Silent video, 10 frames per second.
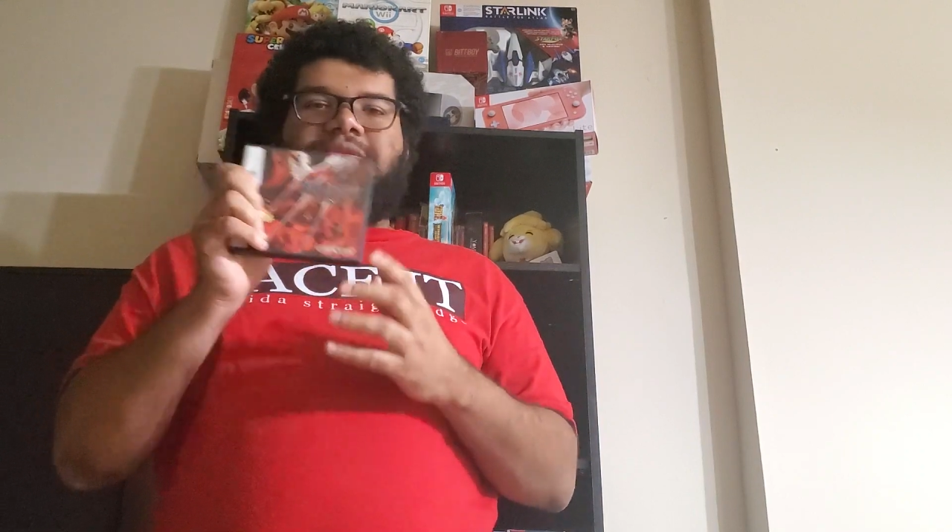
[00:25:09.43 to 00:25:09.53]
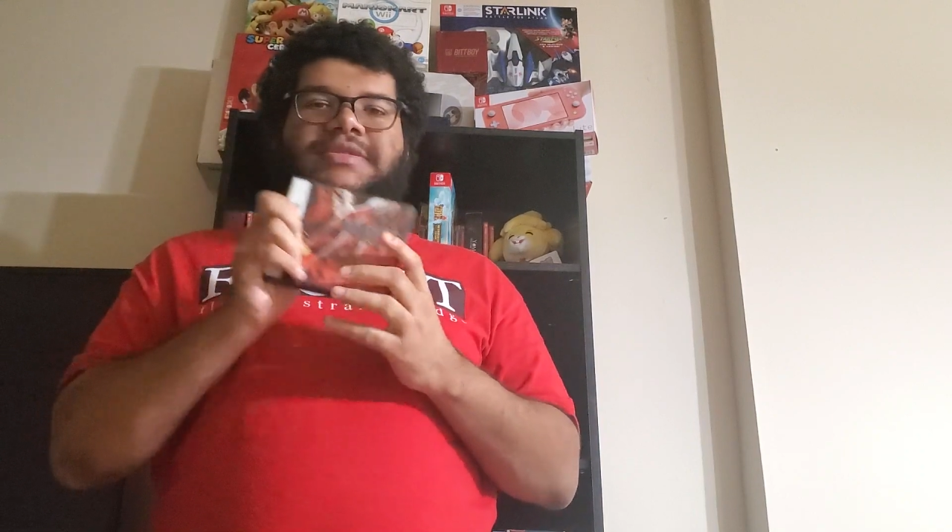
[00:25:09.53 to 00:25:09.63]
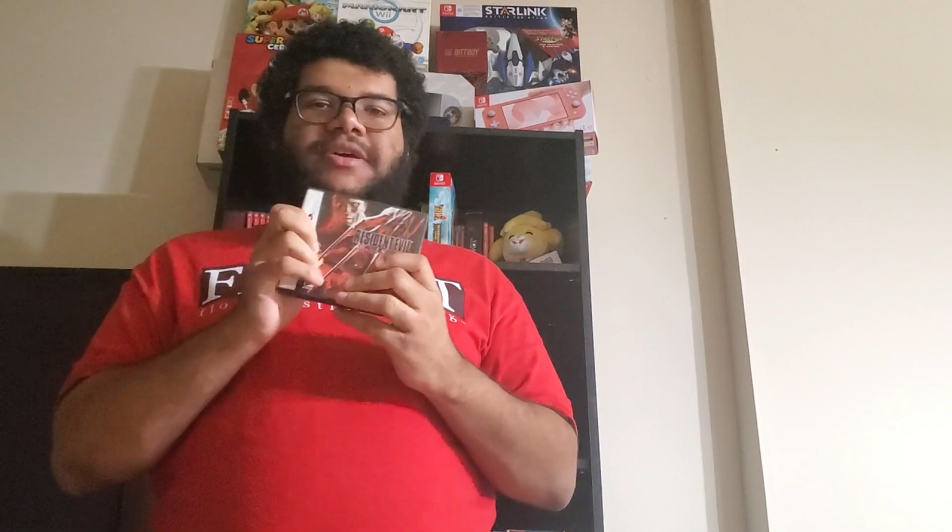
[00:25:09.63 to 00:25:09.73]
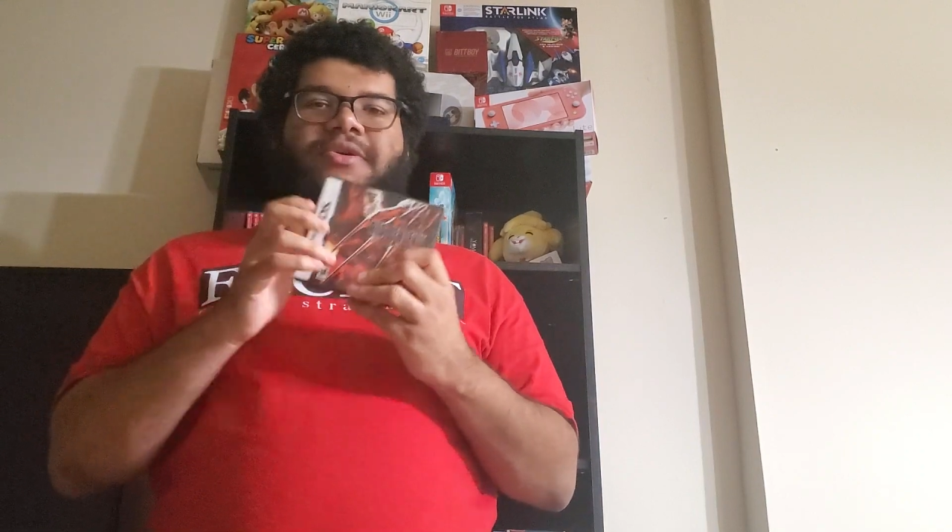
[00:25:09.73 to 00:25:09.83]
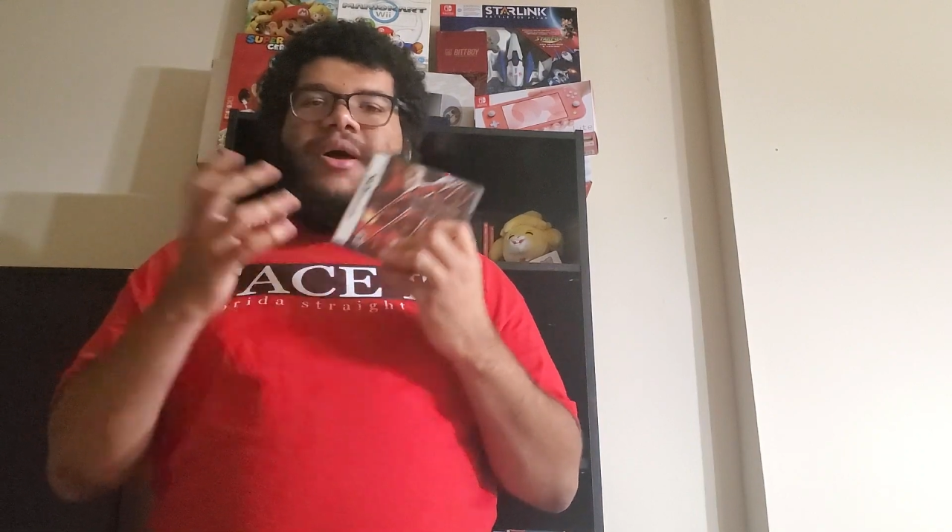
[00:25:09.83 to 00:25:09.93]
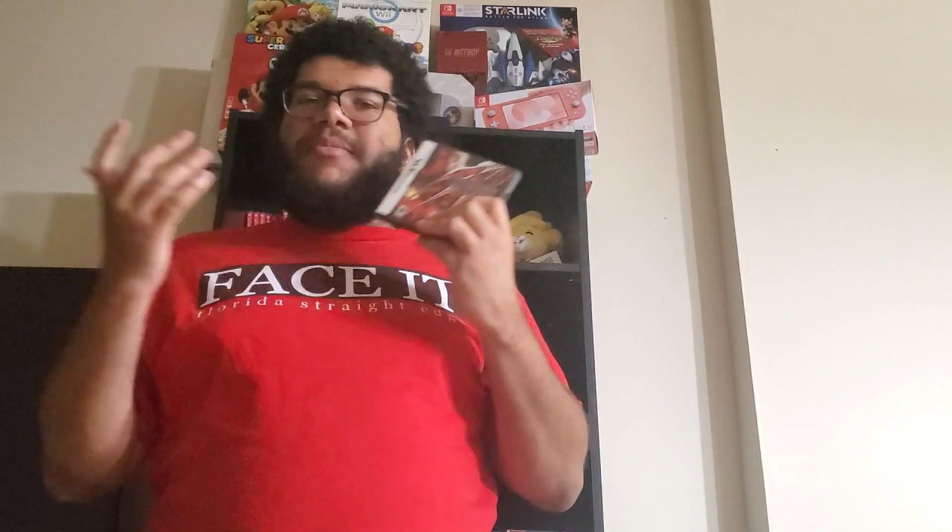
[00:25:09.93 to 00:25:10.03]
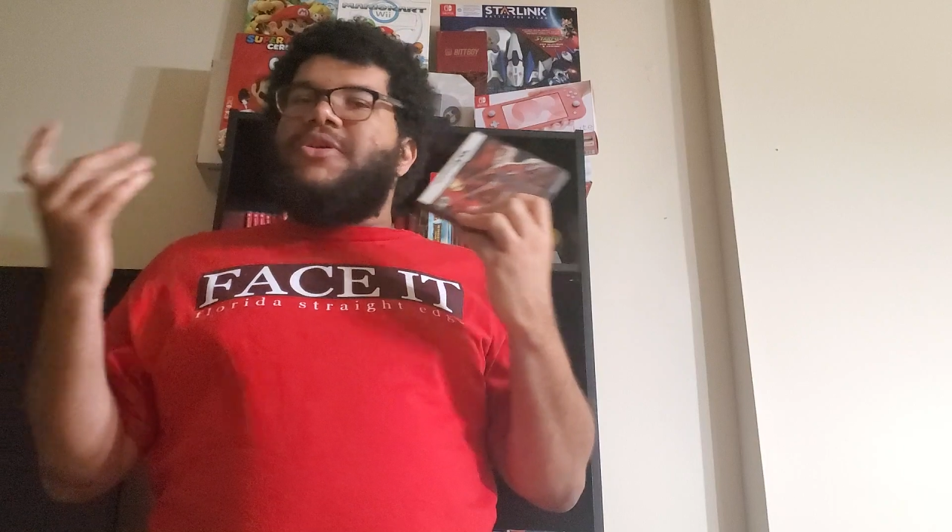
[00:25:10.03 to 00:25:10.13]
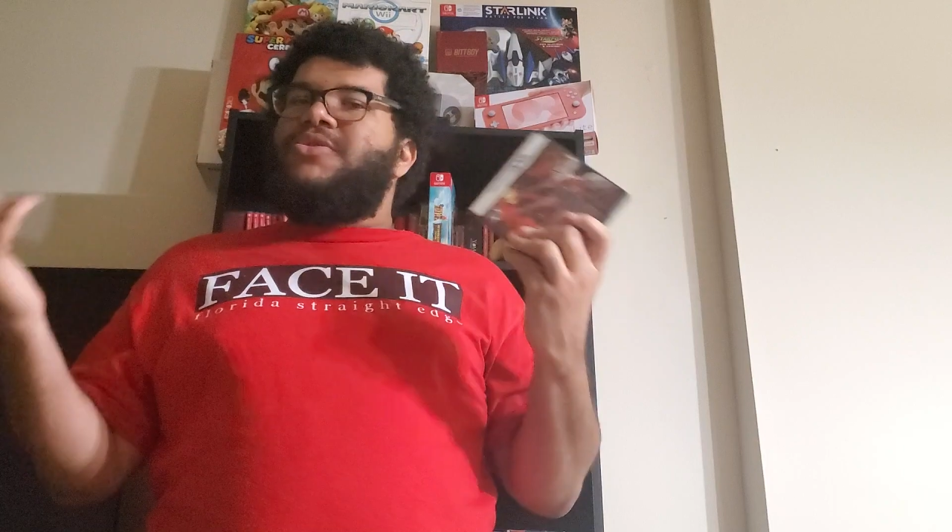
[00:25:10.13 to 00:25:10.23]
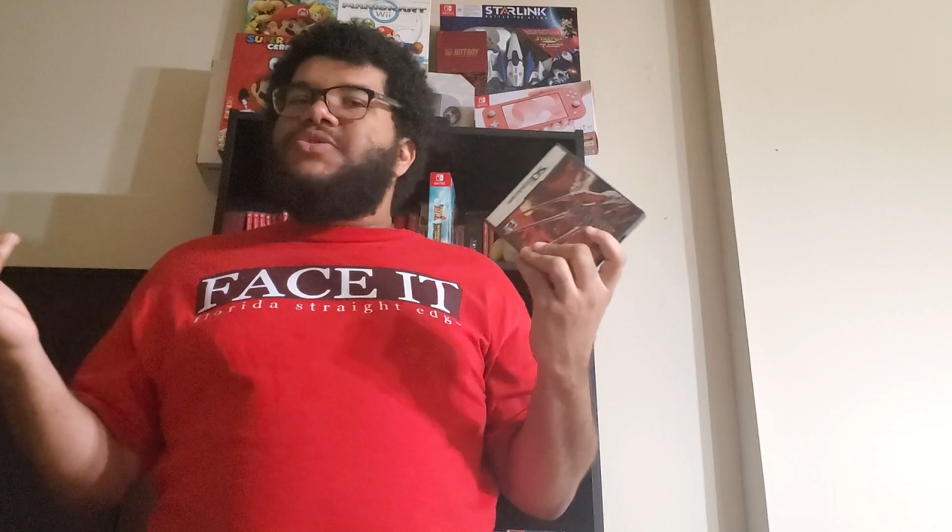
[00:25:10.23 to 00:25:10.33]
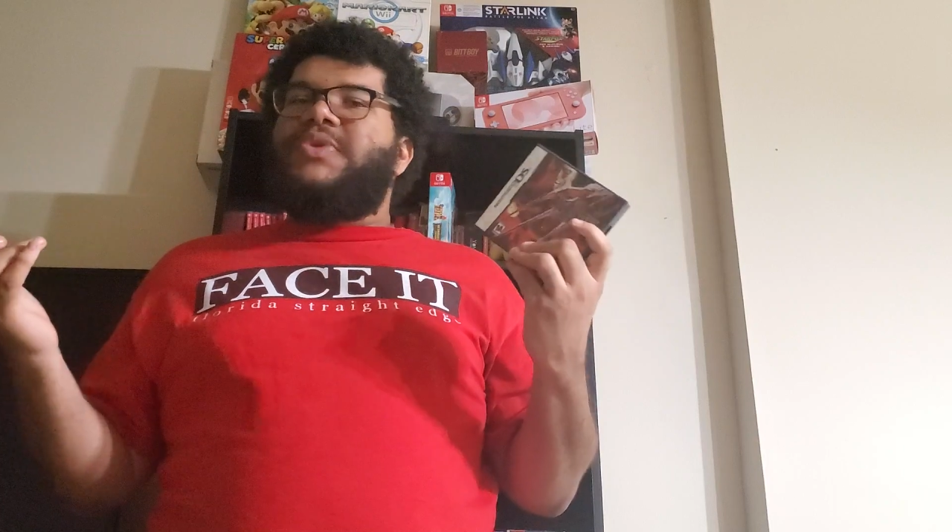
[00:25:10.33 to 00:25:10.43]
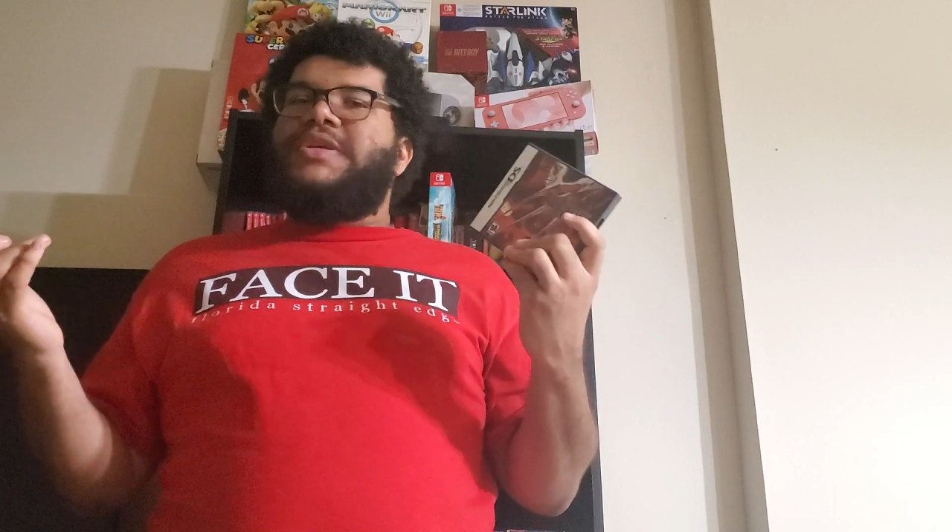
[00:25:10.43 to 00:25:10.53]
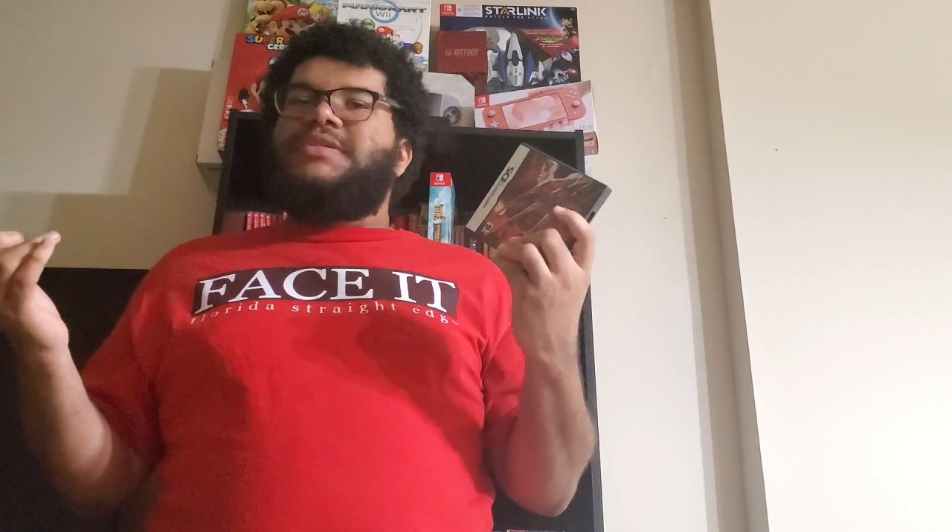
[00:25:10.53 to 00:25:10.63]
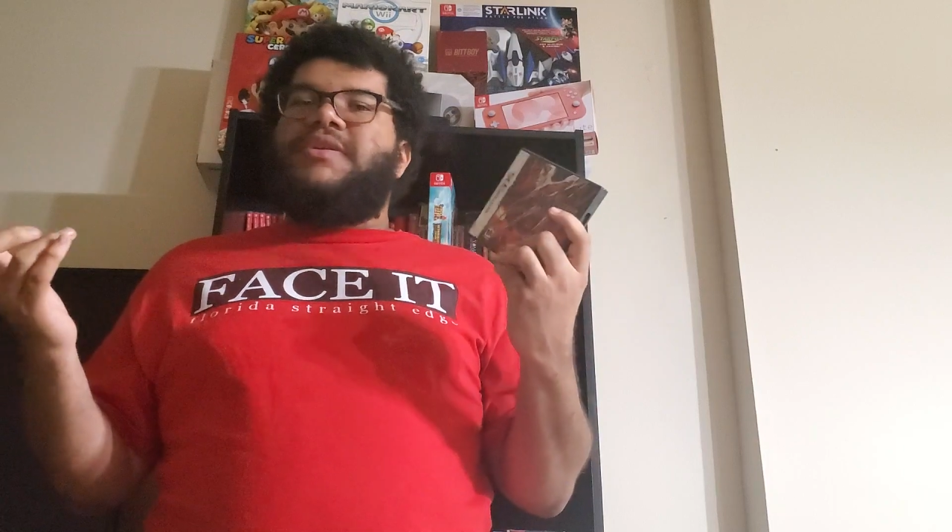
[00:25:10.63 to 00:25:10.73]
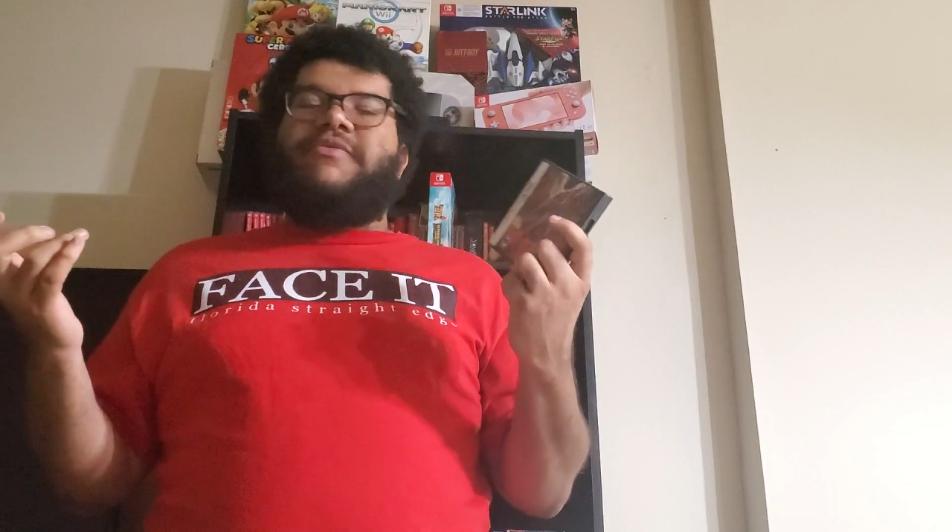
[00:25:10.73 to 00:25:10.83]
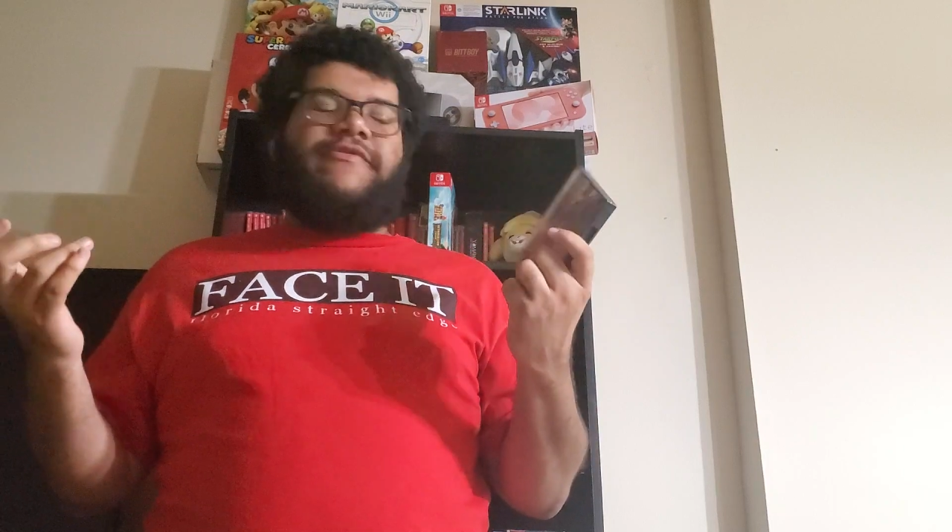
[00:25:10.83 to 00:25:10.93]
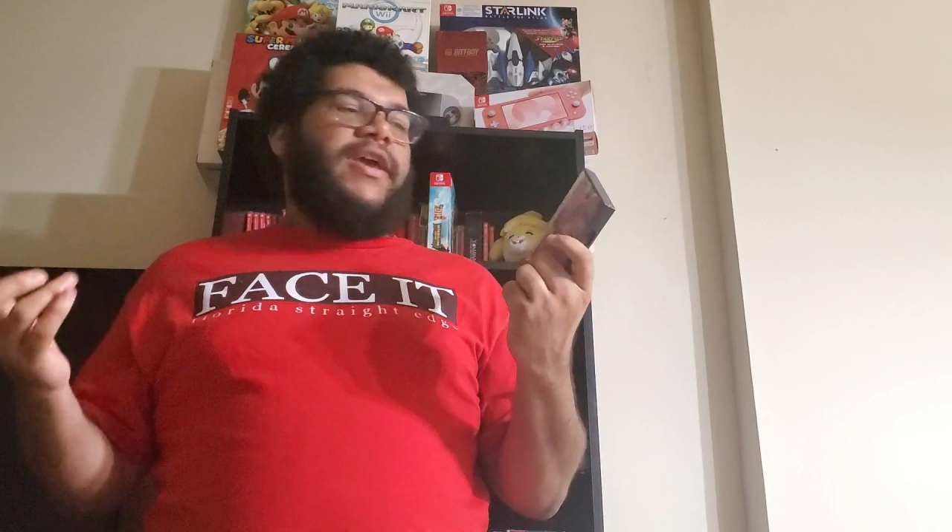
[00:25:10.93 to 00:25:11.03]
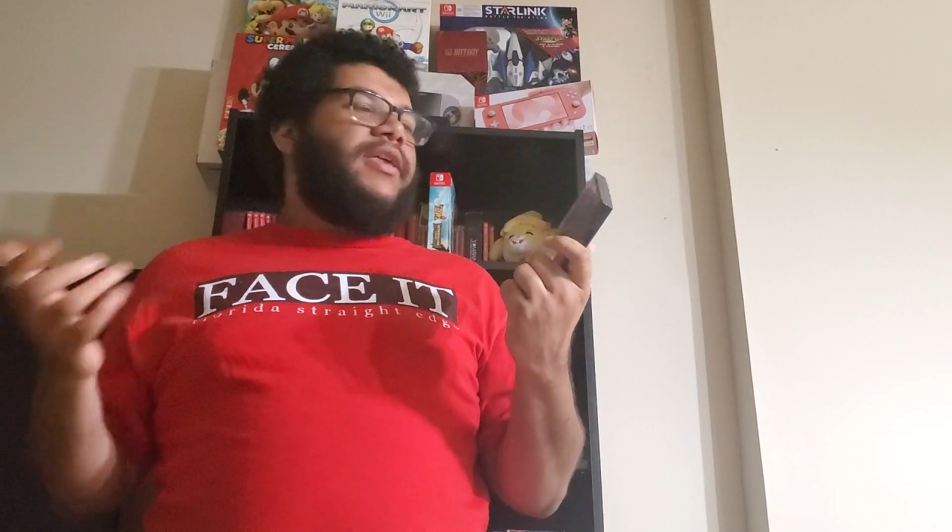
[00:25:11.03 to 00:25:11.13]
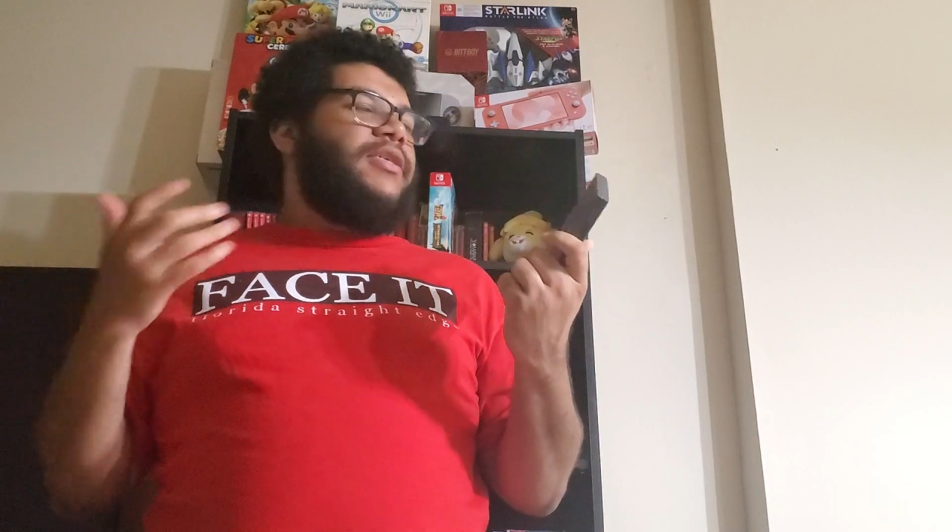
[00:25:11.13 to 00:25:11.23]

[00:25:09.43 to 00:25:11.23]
So I'm a huge Resident Evil fan